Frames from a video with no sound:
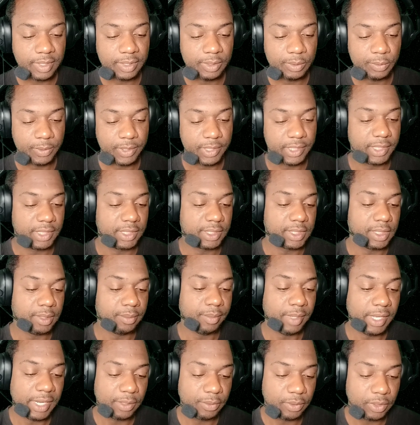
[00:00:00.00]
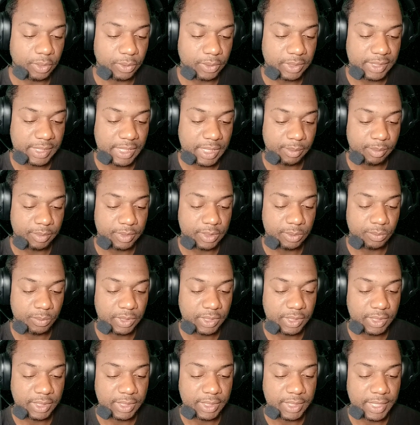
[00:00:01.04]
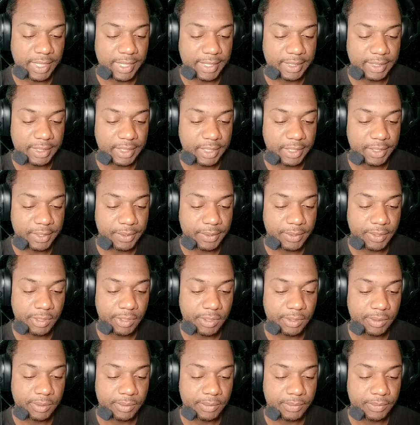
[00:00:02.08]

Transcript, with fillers: and we're gonna come back with Lewis Hamilton with the Gladiator.